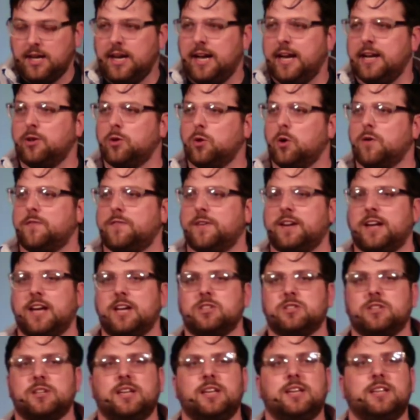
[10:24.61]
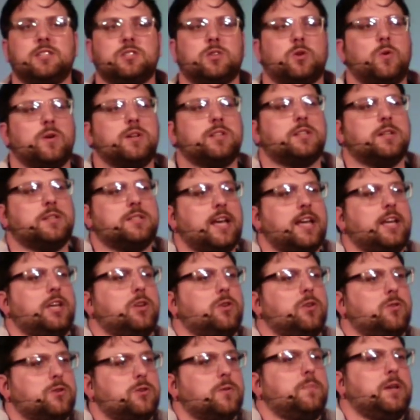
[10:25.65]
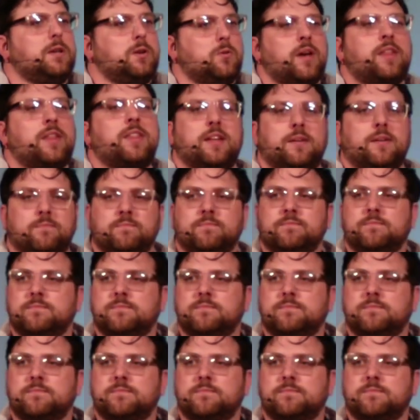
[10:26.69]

And glorification, he is going to take you to be with him.